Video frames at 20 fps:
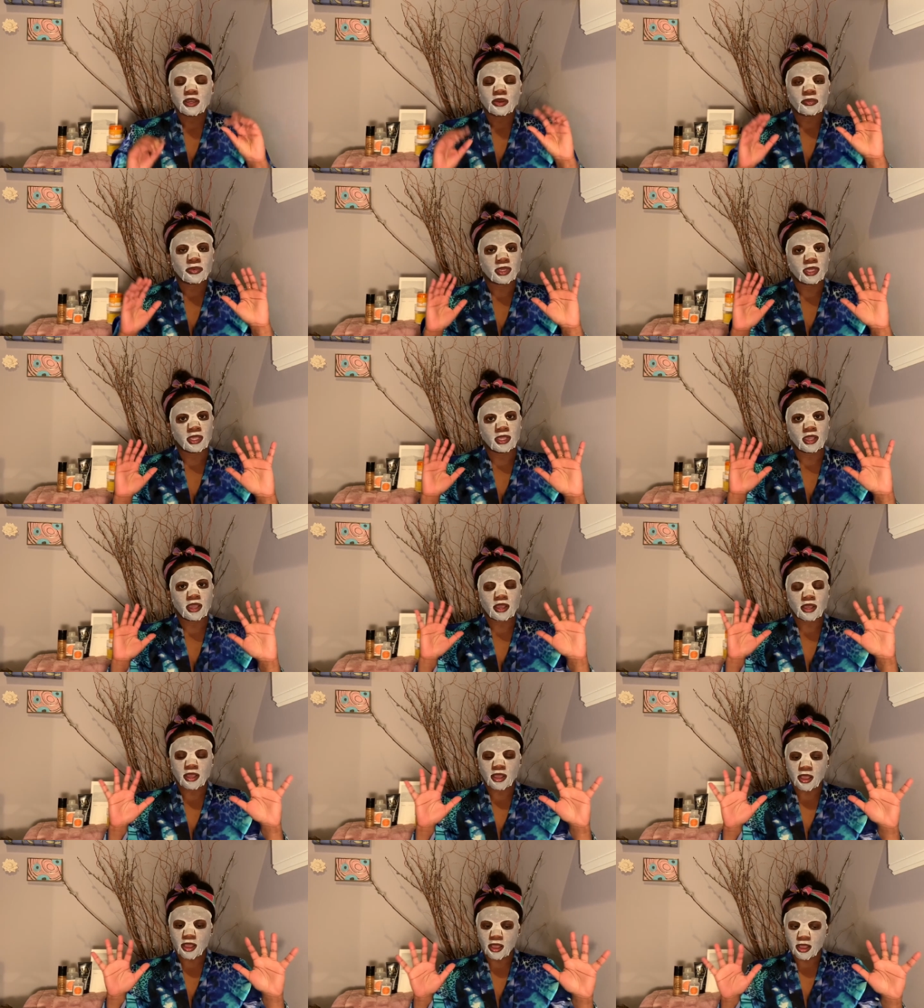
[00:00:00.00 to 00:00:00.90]
We
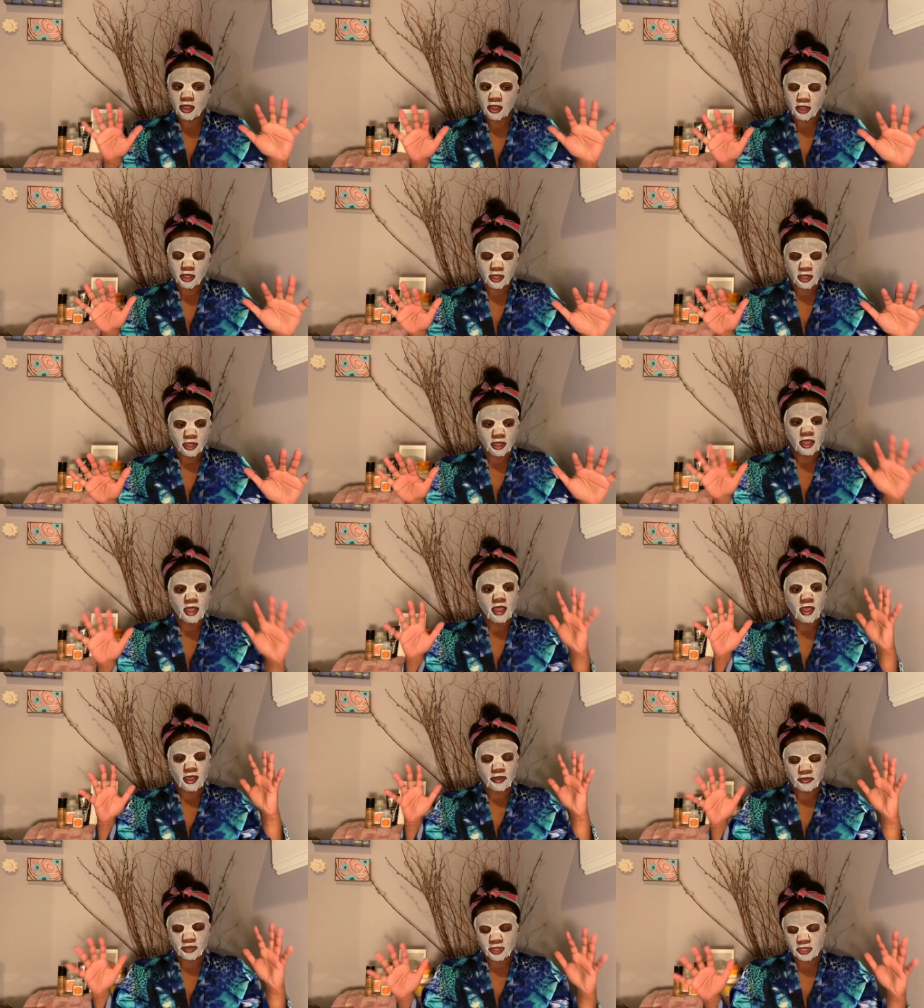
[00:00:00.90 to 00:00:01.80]

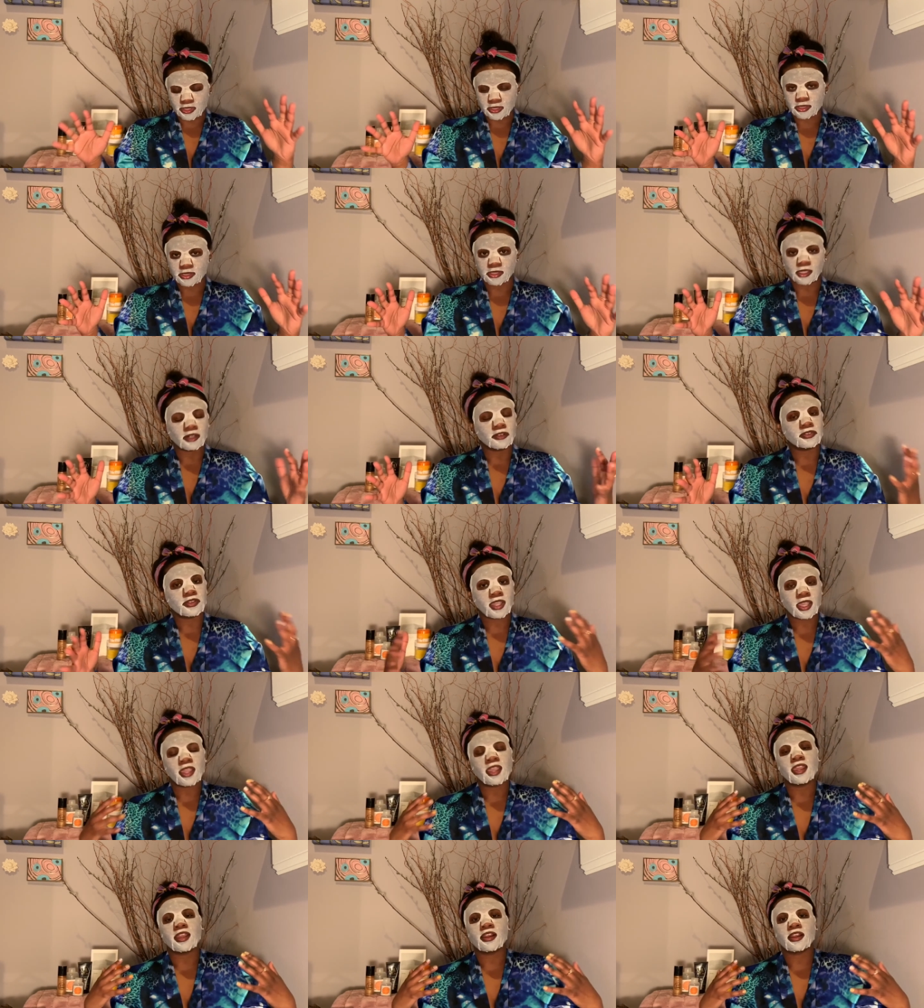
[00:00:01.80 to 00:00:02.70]
have a
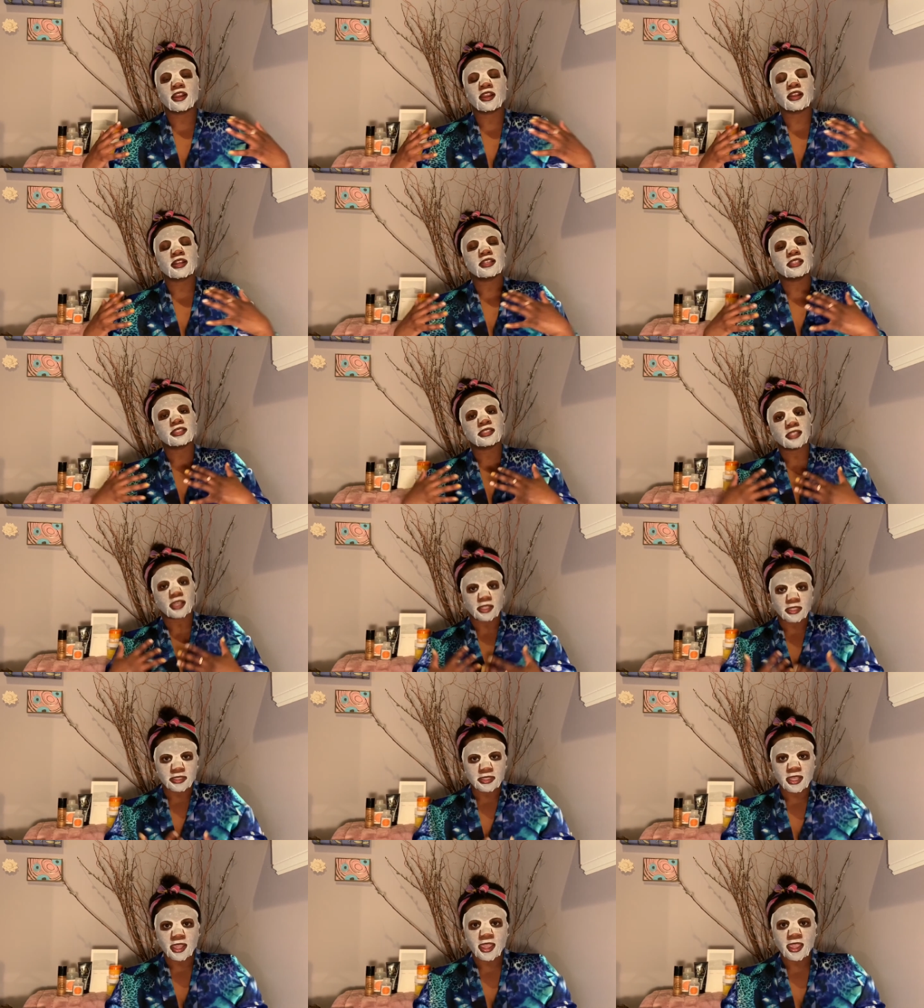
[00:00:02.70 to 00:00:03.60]
self-care
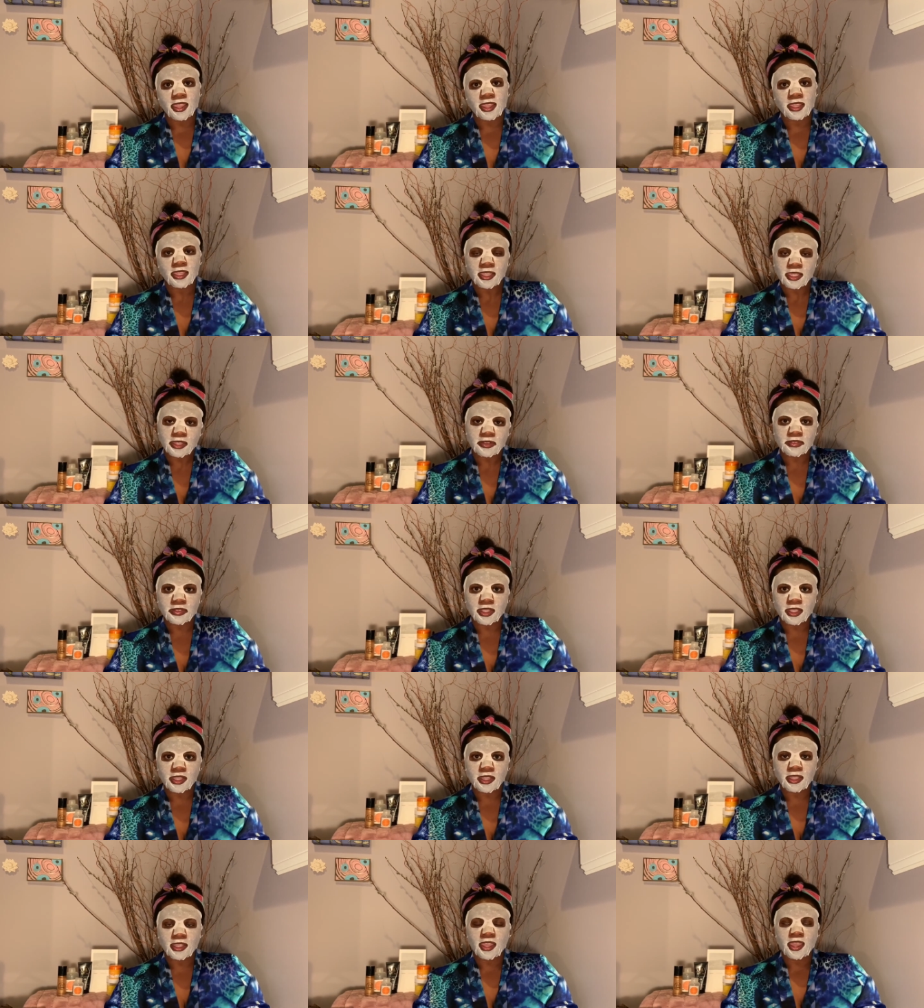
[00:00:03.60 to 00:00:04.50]
Sunday
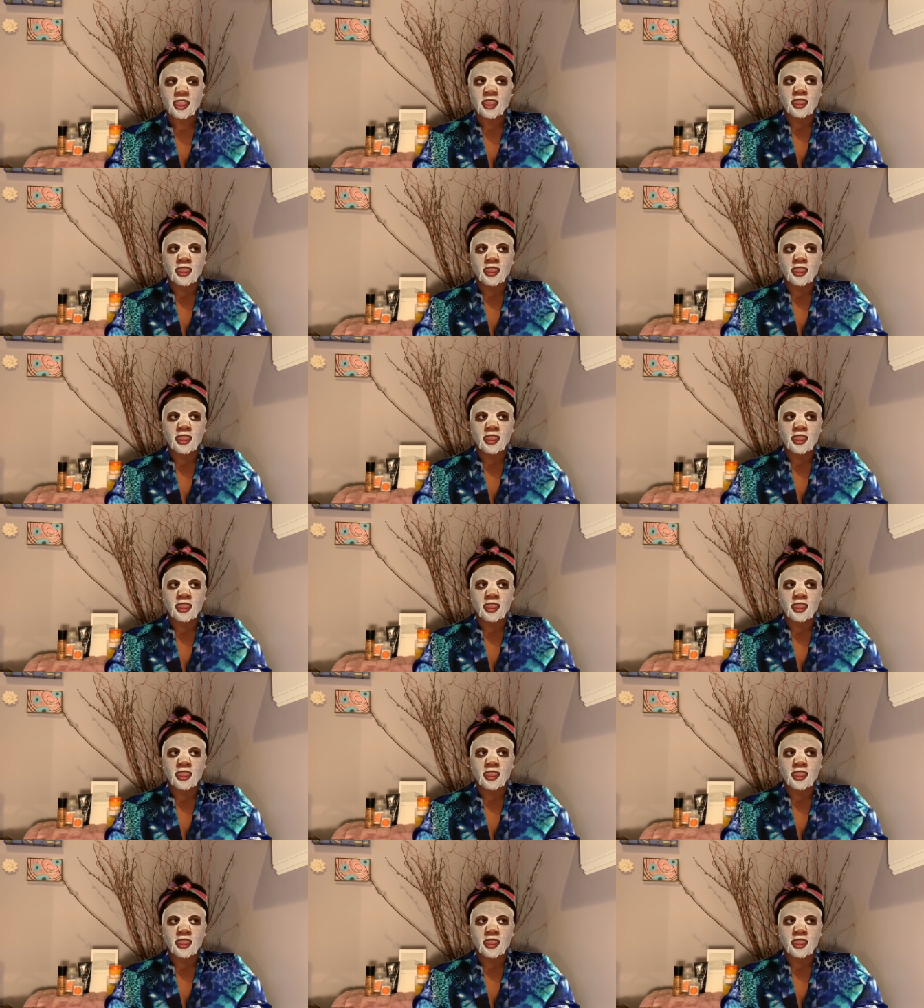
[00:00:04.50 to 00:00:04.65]
evening,